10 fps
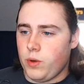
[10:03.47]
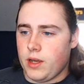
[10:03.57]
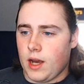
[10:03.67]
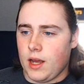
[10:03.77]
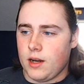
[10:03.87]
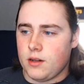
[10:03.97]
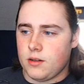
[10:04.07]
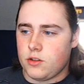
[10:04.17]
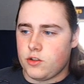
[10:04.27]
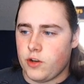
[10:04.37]
we got
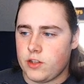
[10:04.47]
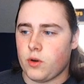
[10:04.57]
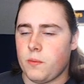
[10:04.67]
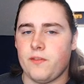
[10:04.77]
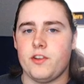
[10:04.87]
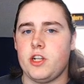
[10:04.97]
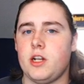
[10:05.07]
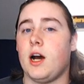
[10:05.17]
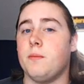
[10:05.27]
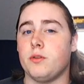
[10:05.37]
transforming
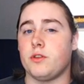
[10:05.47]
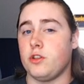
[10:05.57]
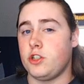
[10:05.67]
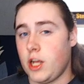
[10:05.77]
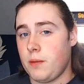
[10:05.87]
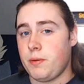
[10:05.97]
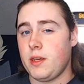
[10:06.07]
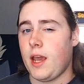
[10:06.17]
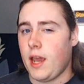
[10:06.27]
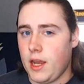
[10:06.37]
Vegeta on both
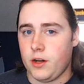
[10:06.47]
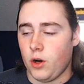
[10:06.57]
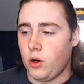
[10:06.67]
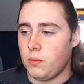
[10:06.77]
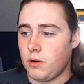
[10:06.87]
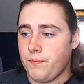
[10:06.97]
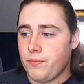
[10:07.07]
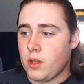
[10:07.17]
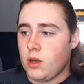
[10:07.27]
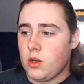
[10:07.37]
JP and Global.
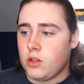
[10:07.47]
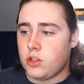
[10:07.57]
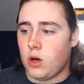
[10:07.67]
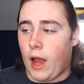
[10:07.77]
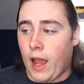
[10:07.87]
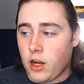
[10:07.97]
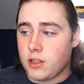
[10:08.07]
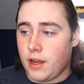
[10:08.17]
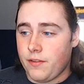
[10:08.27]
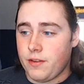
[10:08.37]
So I
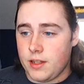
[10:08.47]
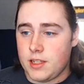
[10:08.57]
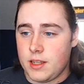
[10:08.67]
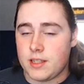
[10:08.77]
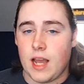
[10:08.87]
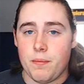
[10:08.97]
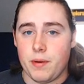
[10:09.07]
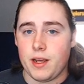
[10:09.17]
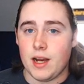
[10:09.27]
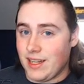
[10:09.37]
could definitely see this
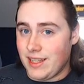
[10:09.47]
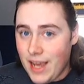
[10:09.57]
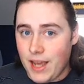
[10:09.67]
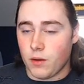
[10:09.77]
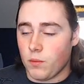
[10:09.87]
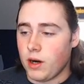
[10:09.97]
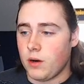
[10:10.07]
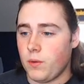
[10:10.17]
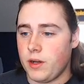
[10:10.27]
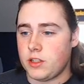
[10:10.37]
happening again,
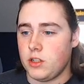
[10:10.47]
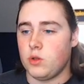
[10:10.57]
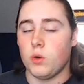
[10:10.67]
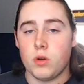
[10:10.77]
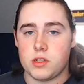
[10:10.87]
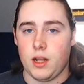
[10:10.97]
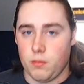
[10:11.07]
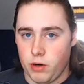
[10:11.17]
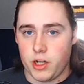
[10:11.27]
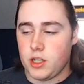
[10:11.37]
where it's a dual
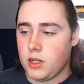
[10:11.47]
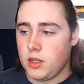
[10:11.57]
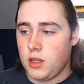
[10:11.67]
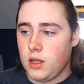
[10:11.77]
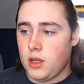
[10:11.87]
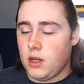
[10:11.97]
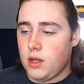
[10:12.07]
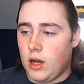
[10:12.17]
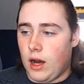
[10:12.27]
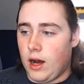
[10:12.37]
celebration.
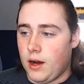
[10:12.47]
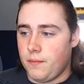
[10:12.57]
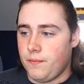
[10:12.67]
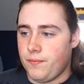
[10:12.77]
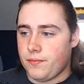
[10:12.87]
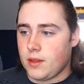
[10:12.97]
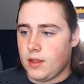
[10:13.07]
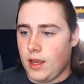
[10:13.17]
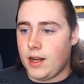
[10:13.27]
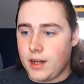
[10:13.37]
And
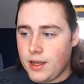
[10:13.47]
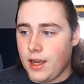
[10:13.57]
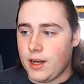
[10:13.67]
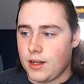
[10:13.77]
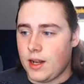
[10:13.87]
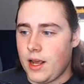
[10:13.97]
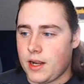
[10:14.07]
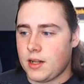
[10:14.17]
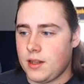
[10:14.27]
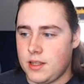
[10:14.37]
again,
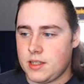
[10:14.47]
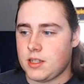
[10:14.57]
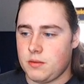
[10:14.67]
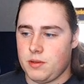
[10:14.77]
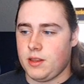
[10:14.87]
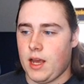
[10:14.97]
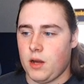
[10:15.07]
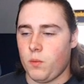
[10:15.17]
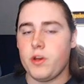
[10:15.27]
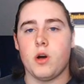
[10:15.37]
like, this is something
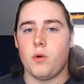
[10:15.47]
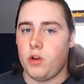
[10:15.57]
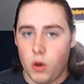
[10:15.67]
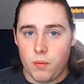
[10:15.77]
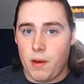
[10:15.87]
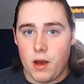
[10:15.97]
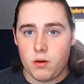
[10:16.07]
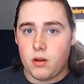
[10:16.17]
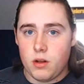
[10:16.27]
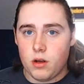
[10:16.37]
that we don't know
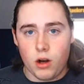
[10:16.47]
about